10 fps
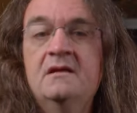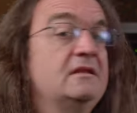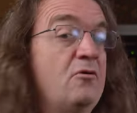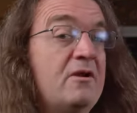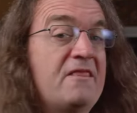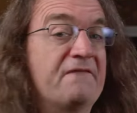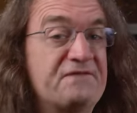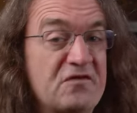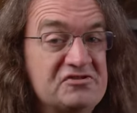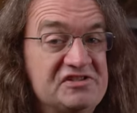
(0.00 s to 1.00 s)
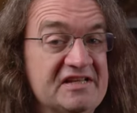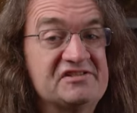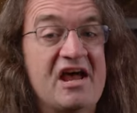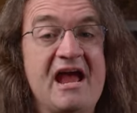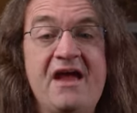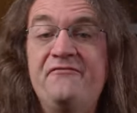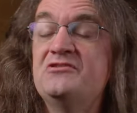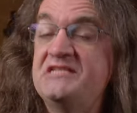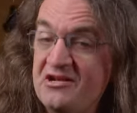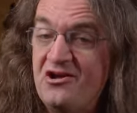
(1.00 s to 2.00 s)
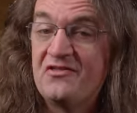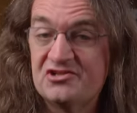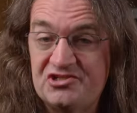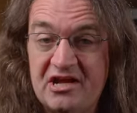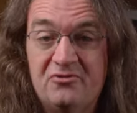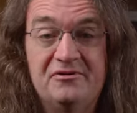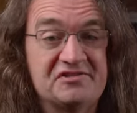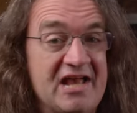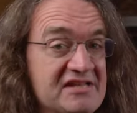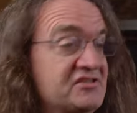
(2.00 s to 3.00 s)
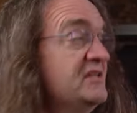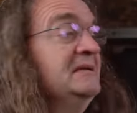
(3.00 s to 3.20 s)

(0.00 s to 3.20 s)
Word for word: Now, one of the first things I ever did on this channel was ask,